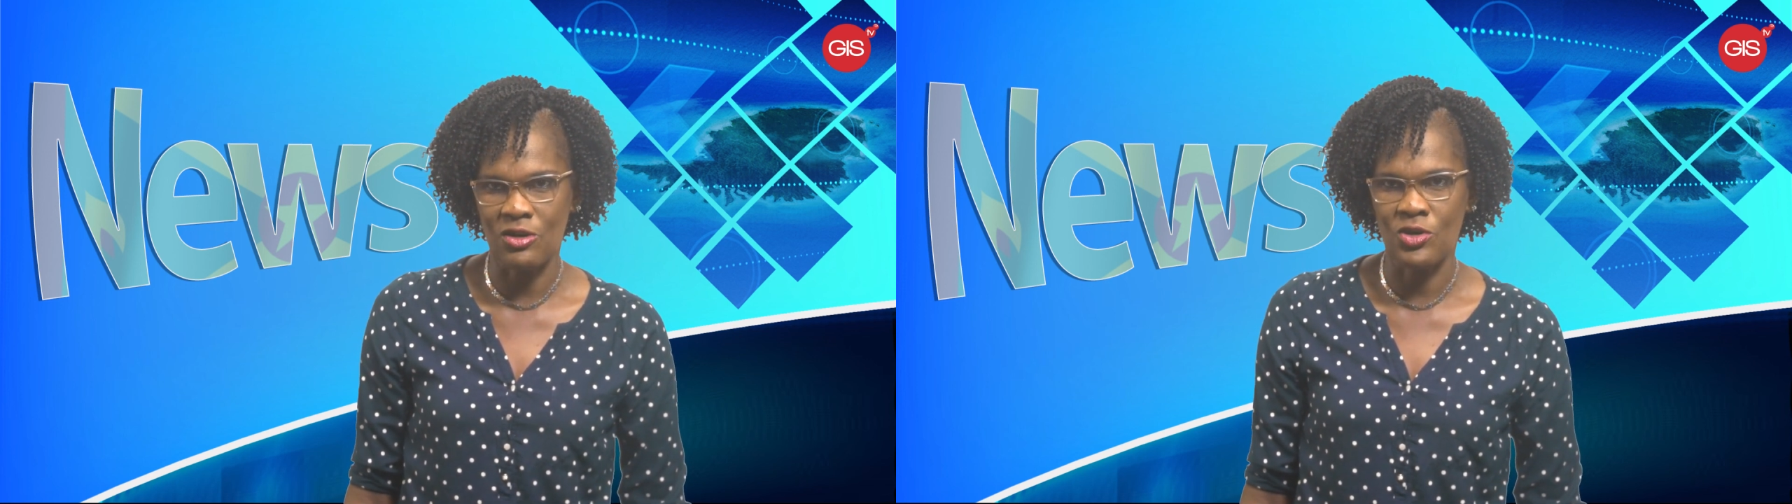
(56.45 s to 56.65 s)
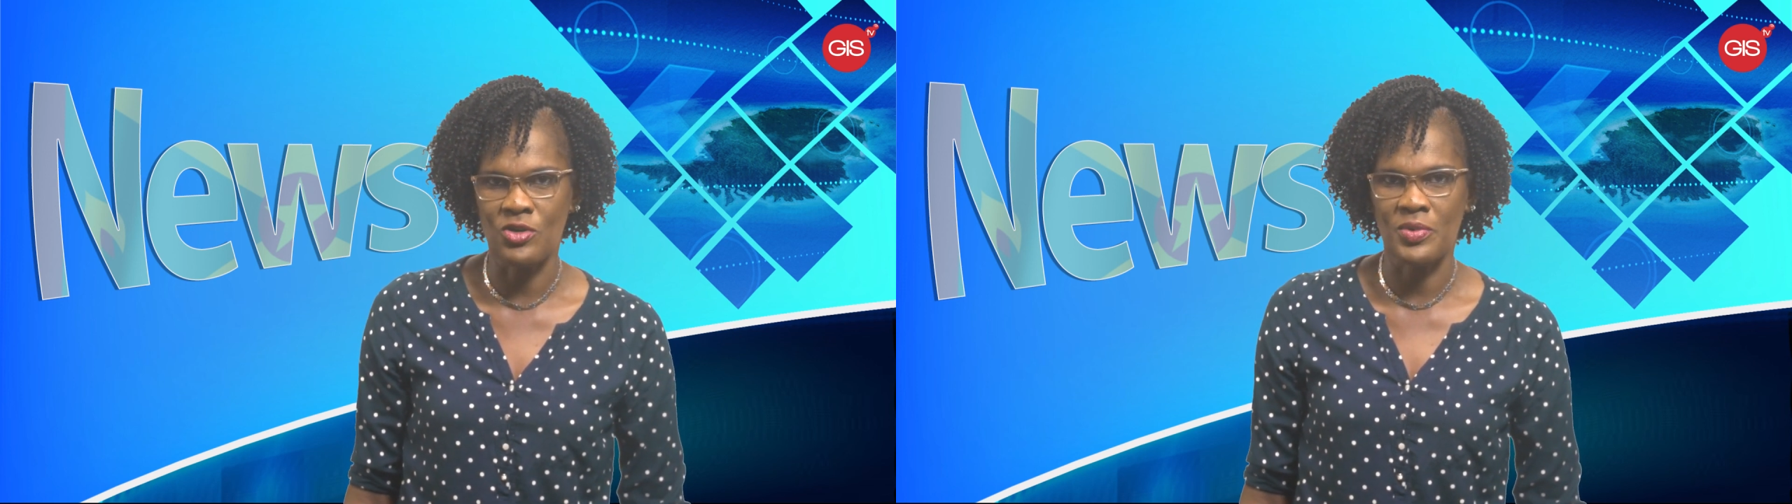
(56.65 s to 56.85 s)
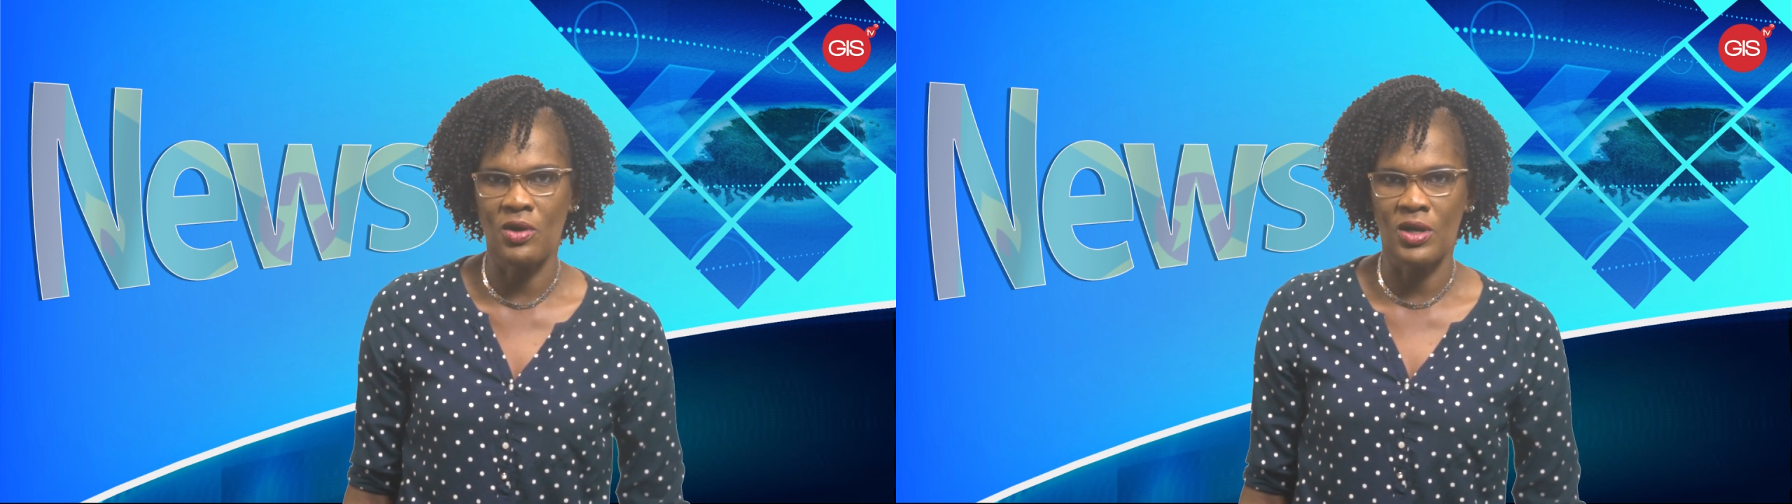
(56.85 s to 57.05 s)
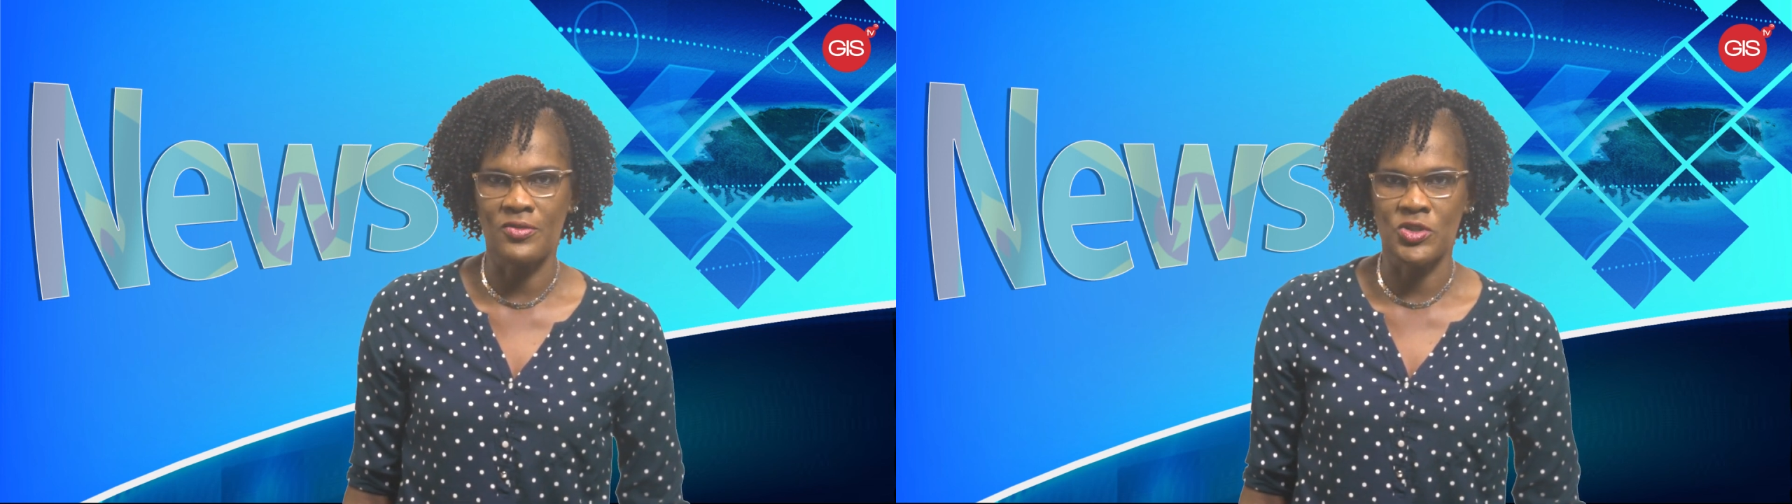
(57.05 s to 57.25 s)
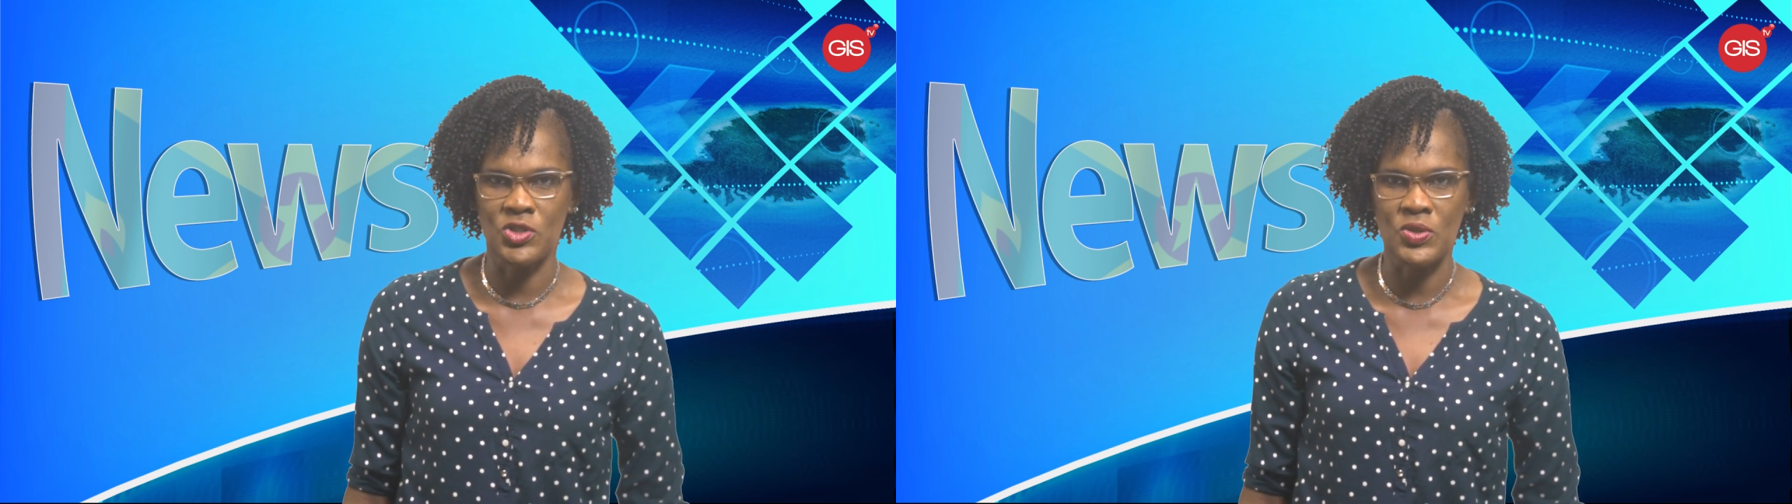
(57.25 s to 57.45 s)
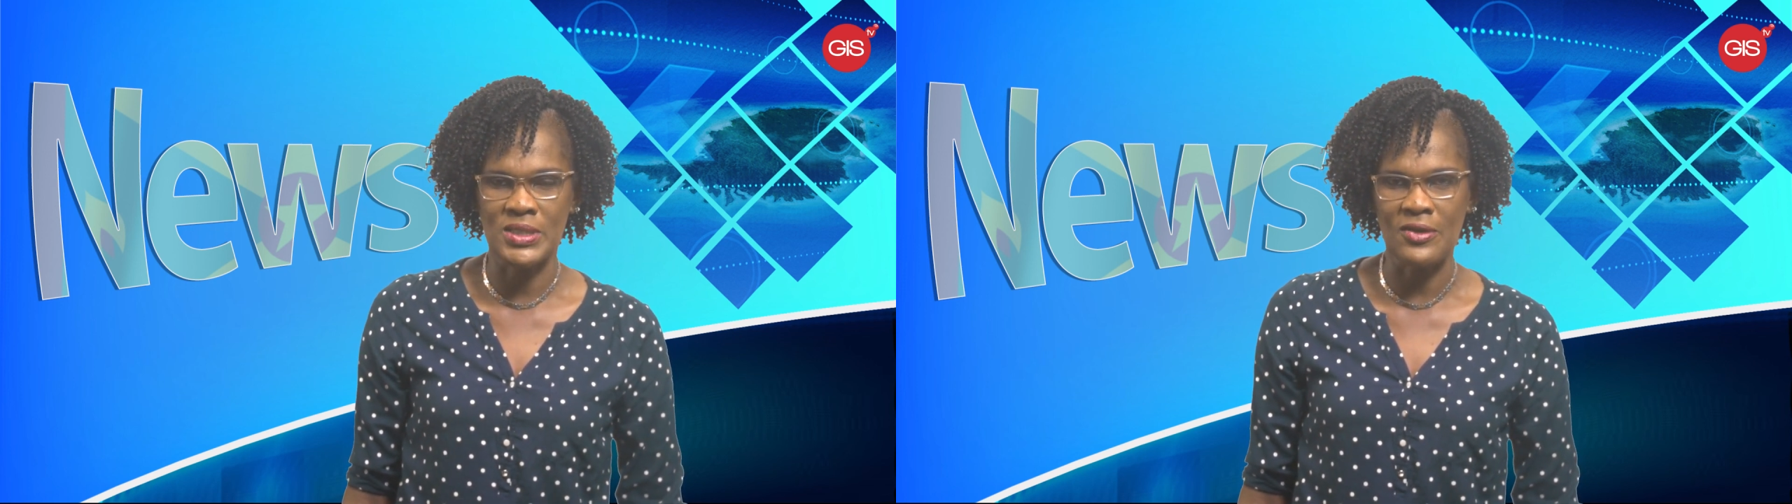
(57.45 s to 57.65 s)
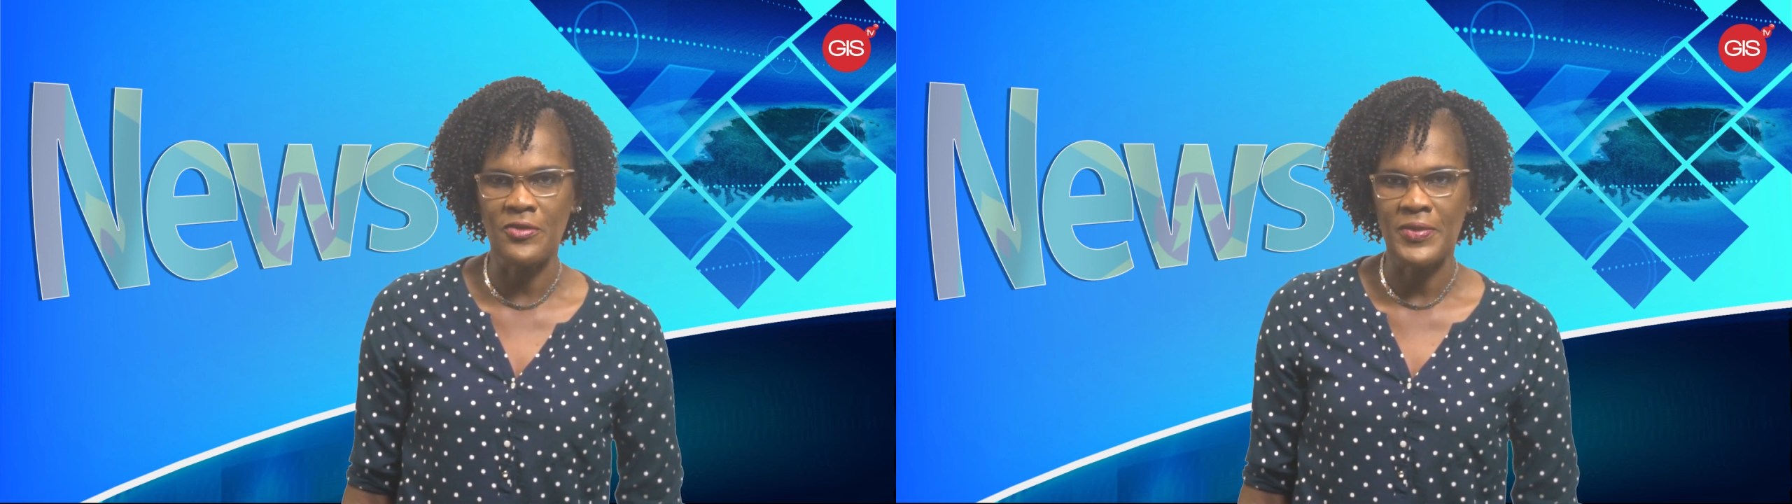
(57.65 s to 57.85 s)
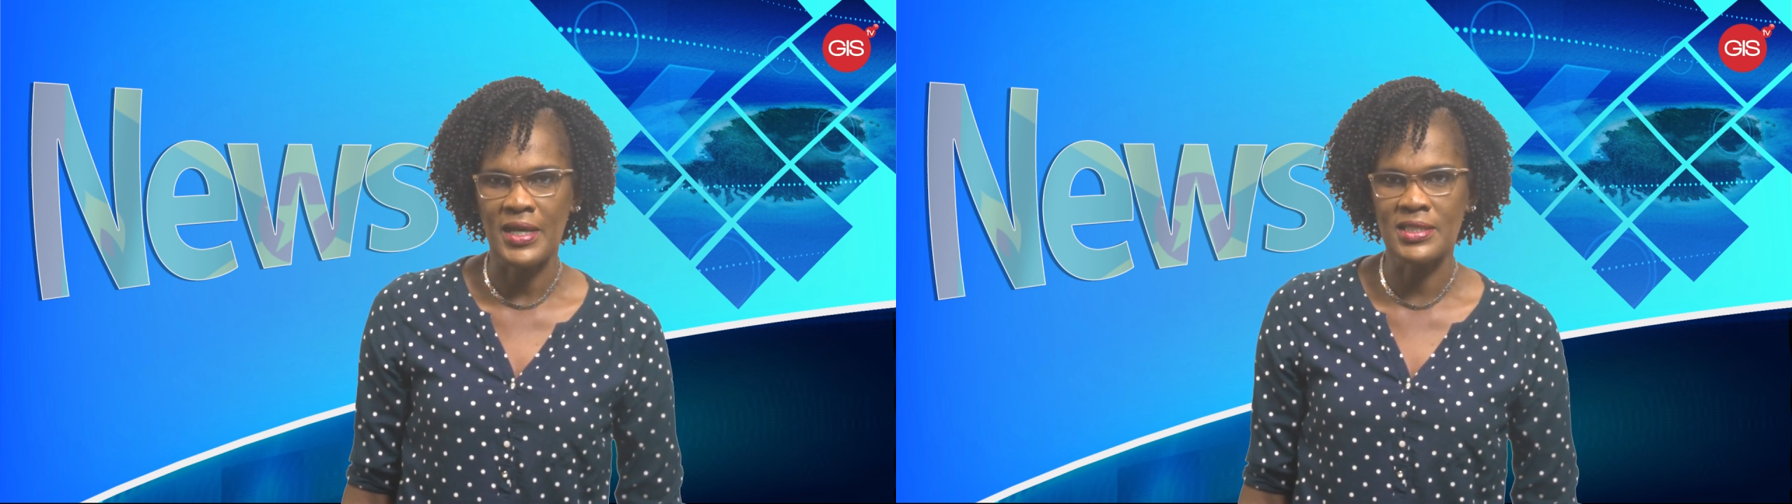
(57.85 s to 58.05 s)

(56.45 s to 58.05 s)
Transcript: Honorable Oliver Joseph,